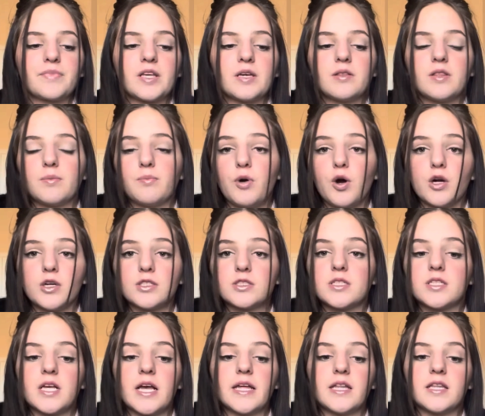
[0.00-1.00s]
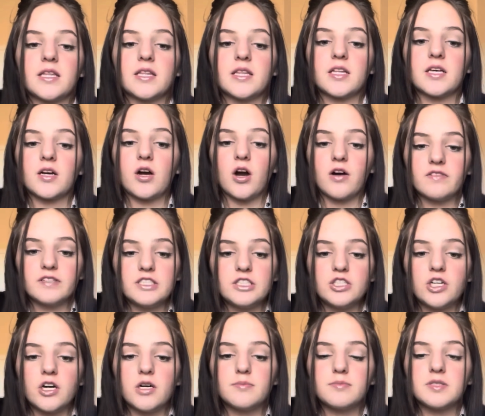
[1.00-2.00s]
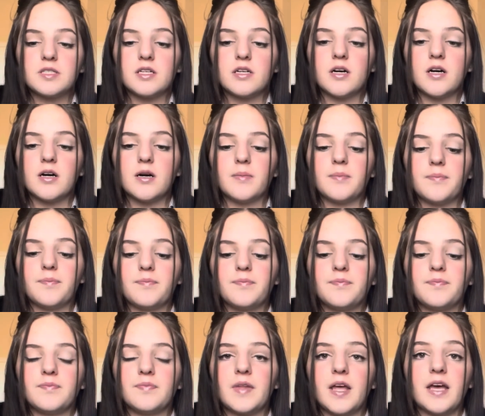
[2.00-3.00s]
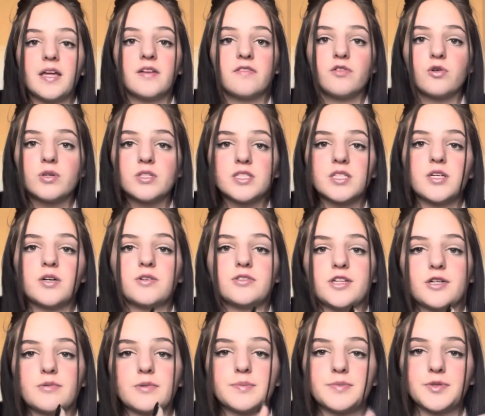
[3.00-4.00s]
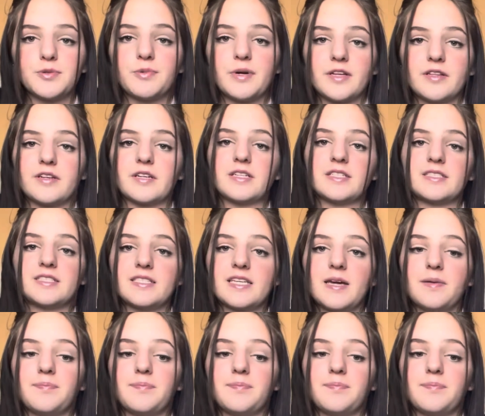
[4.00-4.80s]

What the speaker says: bars and the coffee shops, and of course the hotel rooms, where they're going to stay.